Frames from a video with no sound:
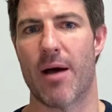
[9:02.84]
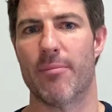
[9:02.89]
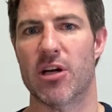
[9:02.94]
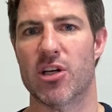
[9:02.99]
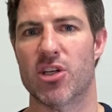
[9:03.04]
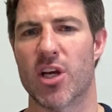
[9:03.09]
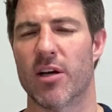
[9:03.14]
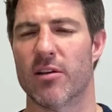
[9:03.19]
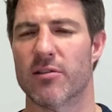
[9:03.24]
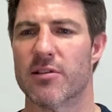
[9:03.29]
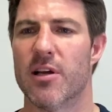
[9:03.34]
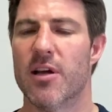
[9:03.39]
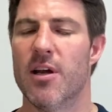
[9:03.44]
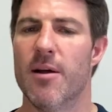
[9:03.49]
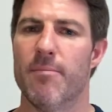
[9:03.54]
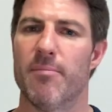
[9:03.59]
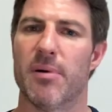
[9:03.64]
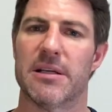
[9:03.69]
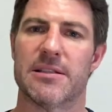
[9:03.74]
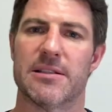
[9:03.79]
much else.
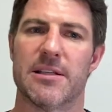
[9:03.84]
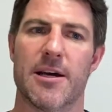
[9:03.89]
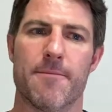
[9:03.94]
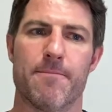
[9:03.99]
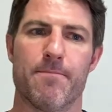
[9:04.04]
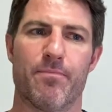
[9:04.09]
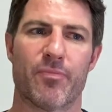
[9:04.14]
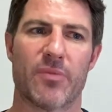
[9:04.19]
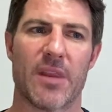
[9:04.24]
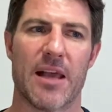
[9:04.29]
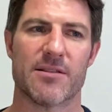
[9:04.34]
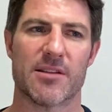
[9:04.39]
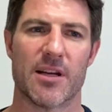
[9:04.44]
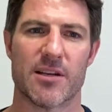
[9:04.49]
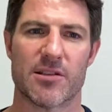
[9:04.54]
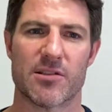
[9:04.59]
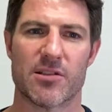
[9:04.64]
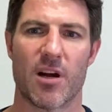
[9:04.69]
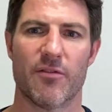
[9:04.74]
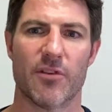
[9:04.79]
But as I
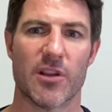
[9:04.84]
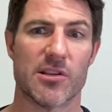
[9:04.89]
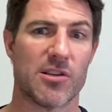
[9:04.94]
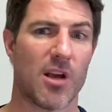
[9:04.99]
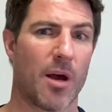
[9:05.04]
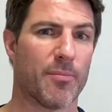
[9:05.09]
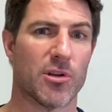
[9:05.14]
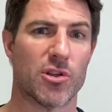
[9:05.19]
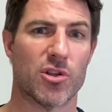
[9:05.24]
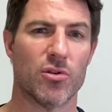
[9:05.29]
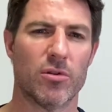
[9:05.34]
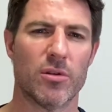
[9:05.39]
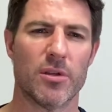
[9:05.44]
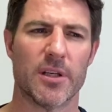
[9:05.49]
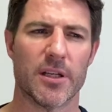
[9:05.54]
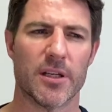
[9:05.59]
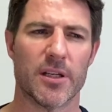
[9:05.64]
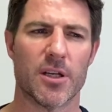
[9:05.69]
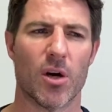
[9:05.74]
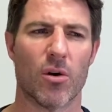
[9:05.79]
discovered this
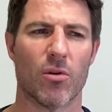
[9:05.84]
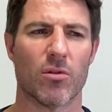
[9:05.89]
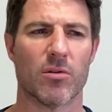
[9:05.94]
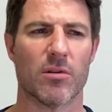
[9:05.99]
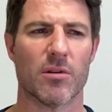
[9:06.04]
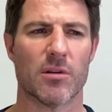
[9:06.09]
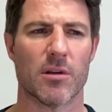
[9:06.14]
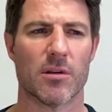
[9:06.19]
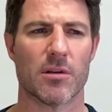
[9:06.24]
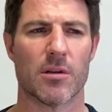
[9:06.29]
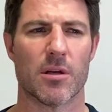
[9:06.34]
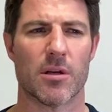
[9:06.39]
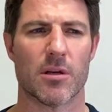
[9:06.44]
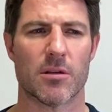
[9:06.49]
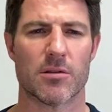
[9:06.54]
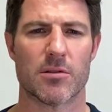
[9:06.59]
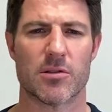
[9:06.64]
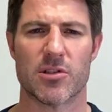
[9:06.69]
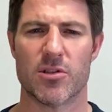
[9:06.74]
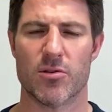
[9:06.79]
opportunity to go,
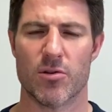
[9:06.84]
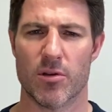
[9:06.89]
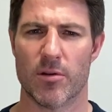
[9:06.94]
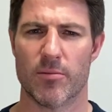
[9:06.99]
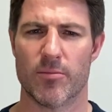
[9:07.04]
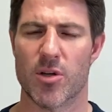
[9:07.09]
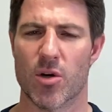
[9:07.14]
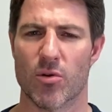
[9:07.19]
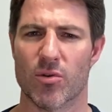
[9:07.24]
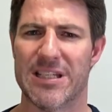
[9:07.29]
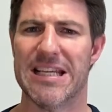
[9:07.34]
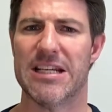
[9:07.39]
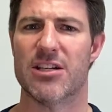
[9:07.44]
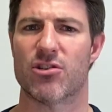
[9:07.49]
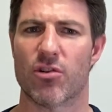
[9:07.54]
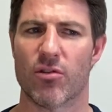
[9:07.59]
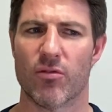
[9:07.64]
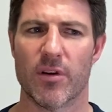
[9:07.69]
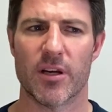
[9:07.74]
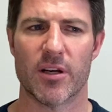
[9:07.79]

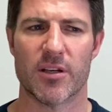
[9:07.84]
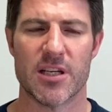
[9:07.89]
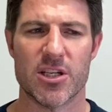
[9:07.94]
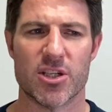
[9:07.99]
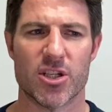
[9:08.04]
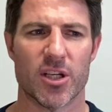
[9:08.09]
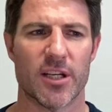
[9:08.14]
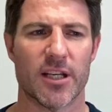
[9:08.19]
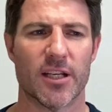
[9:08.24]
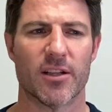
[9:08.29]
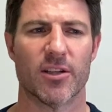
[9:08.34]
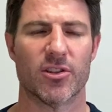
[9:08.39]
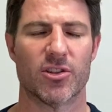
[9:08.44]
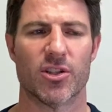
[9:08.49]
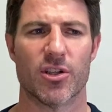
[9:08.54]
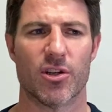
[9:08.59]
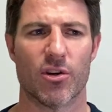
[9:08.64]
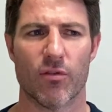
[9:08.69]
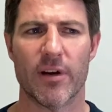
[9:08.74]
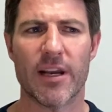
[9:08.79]
teach in English
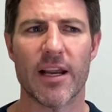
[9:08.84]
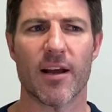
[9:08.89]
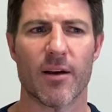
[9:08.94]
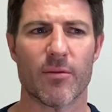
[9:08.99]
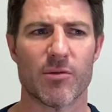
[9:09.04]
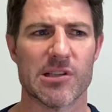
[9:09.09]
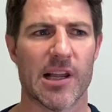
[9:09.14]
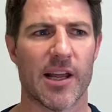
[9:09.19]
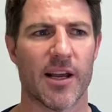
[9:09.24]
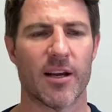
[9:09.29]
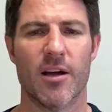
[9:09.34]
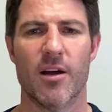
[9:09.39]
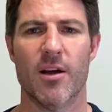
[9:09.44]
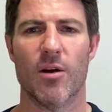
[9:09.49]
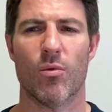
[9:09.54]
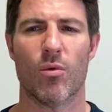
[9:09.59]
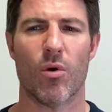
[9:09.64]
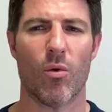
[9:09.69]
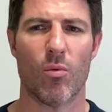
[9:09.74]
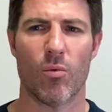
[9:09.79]
in Korea, I was like,
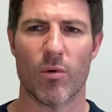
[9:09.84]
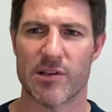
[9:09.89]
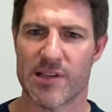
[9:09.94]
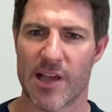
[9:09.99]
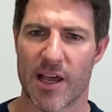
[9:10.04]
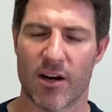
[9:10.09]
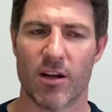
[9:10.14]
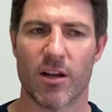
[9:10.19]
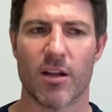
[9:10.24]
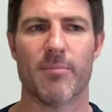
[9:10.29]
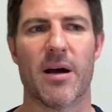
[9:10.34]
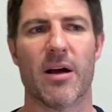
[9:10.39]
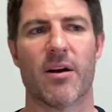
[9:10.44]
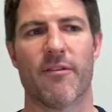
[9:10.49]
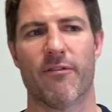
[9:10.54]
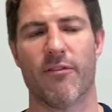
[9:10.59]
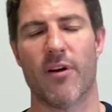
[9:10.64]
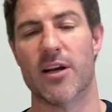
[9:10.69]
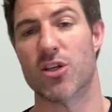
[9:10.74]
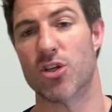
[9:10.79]
what's that all about? A
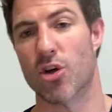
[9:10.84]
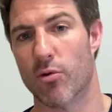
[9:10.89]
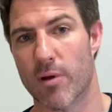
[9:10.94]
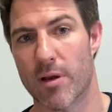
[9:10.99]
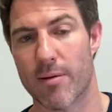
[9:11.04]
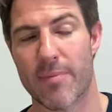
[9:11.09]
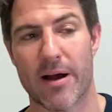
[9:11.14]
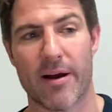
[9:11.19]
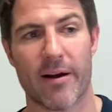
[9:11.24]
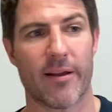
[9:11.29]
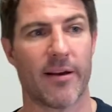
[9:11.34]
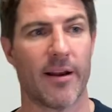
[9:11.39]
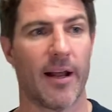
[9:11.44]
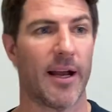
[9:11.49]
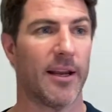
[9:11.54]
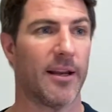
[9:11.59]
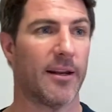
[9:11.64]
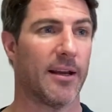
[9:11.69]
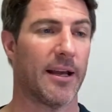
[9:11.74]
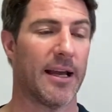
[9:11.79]
friend told me about it.
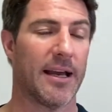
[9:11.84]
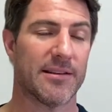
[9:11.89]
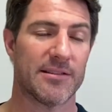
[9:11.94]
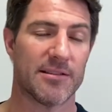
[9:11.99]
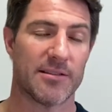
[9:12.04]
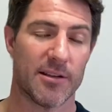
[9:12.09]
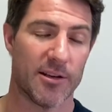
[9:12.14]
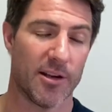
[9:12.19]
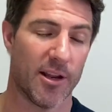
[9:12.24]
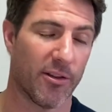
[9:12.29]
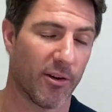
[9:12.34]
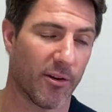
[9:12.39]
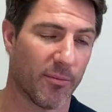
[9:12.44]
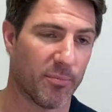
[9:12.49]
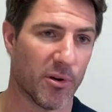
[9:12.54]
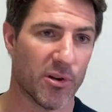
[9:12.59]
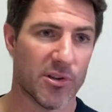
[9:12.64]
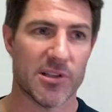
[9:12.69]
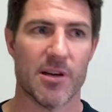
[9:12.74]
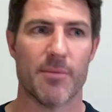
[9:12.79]
I asked another
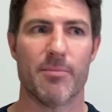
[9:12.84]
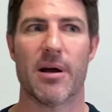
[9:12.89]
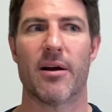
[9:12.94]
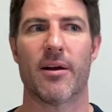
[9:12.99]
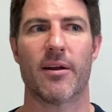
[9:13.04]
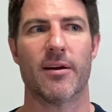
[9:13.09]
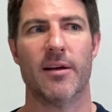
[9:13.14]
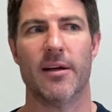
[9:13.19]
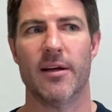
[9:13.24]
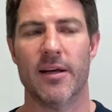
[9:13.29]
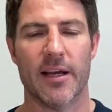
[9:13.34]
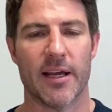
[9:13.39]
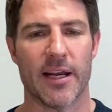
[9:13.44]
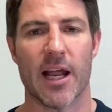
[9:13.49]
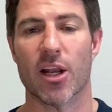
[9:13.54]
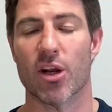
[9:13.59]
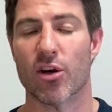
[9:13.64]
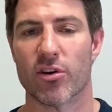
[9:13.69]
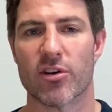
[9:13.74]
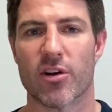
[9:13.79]
person about it, and I
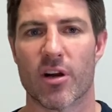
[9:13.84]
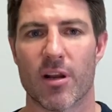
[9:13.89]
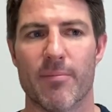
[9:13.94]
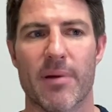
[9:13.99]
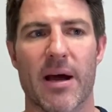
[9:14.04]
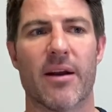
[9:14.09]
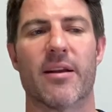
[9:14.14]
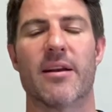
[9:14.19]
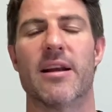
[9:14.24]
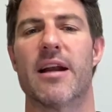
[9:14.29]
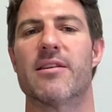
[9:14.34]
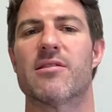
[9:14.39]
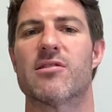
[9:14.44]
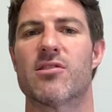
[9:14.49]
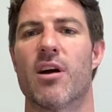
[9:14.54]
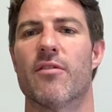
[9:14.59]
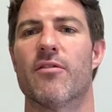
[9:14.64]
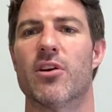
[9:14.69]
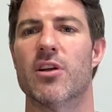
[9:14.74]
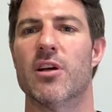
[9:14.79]
learned all about it. And I
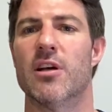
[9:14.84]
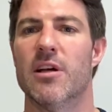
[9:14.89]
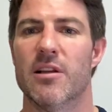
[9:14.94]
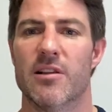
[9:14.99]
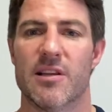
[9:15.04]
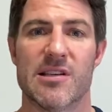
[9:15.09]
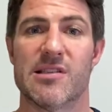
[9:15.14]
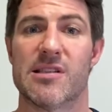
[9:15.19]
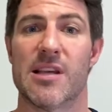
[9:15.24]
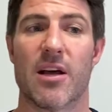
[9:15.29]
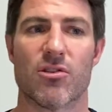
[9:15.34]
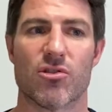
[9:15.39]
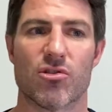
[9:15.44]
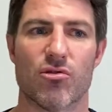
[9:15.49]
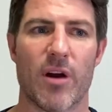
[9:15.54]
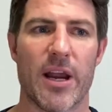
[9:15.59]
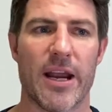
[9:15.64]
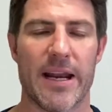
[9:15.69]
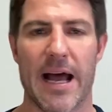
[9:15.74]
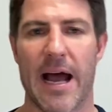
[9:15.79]
discovered this sounds
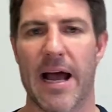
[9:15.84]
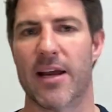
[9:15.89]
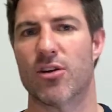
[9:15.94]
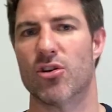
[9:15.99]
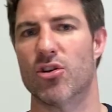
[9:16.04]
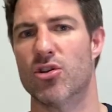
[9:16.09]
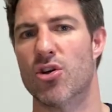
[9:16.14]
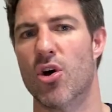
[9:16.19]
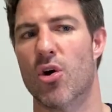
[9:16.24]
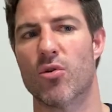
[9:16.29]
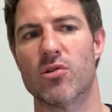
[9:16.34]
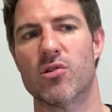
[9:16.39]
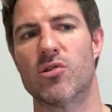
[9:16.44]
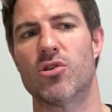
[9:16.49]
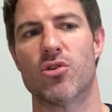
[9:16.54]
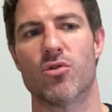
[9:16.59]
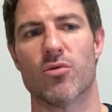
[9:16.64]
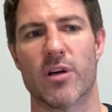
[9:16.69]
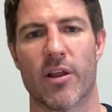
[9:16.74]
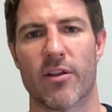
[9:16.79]
great. I could go
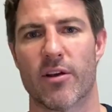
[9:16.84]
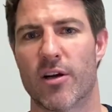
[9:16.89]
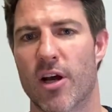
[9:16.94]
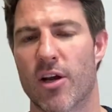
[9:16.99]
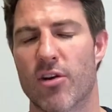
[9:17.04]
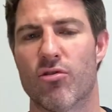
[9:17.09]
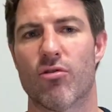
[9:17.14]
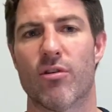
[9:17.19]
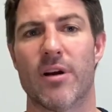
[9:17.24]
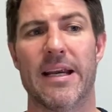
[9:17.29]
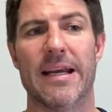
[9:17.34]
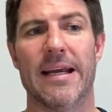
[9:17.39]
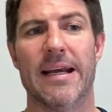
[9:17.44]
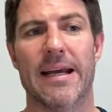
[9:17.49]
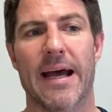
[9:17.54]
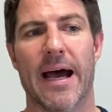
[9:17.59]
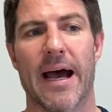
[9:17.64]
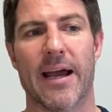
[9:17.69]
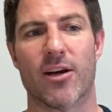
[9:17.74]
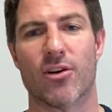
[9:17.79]
to another country.
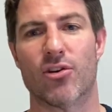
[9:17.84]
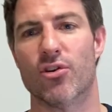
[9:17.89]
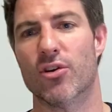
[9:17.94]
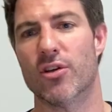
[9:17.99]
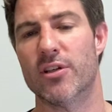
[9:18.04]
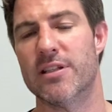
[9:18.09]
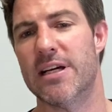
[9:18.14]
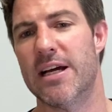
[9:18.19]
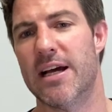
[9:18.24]
I could,